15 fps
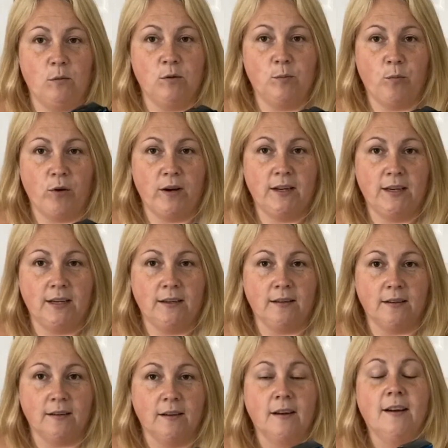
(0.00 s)
that was
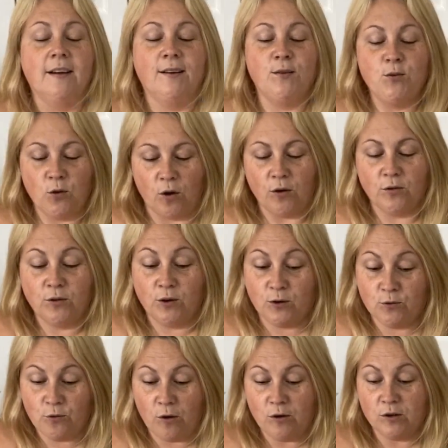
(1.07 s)
breaking, not the
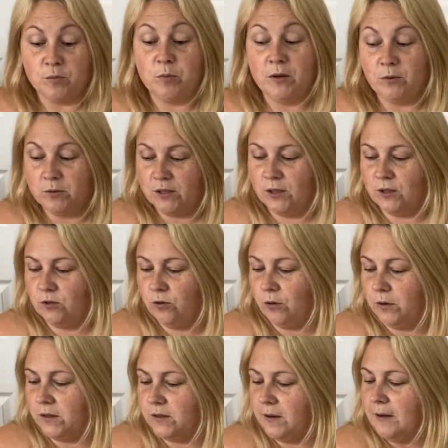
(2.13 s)
controllers, but it was the
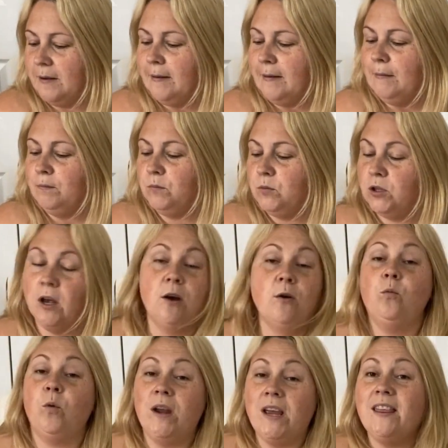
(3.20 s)
controllers.
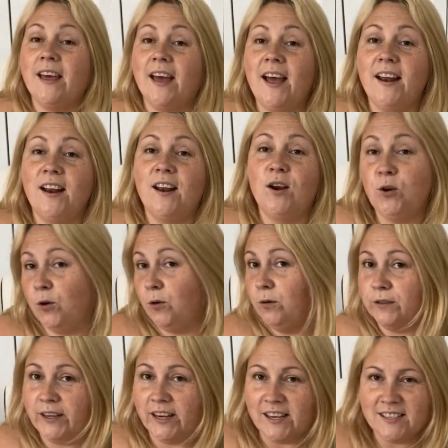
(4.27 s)
So we then
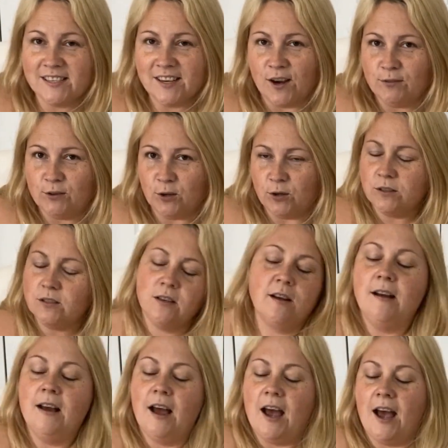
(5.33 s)
Googled it, of course,
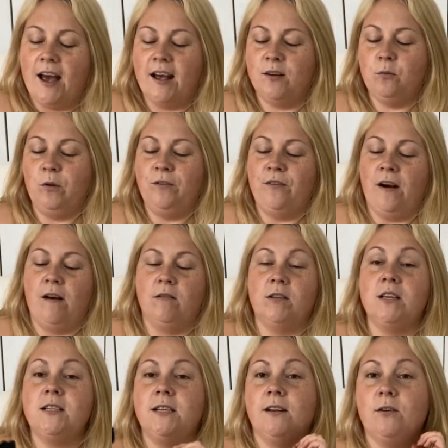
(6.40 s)
and we
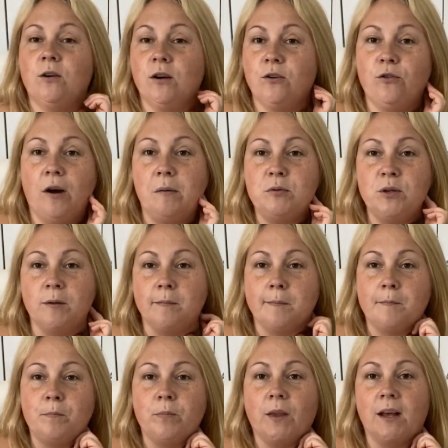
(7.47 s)
found this little
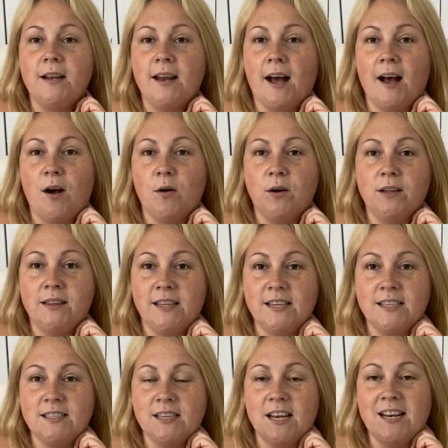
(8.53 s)
contraption. Now,
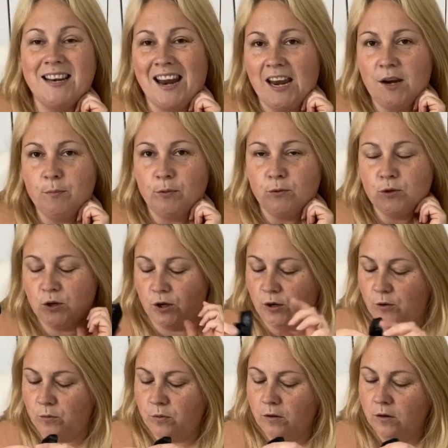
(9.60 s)
this enables
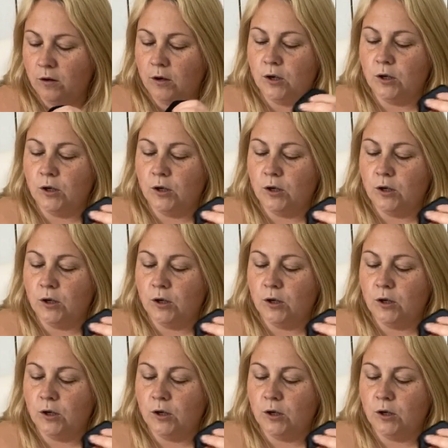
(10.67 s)
you